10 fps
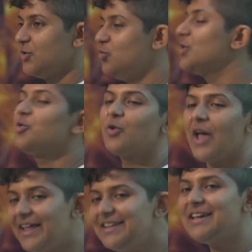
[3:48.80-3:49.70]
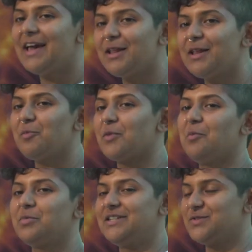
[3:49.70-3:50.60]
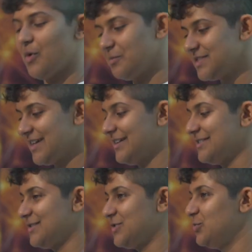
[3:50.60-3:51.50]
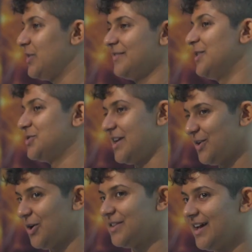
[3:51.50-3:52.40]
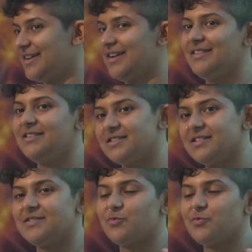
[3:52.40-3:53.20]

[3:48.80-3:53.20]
You can go to any LLM company's website to get their take on that, and this is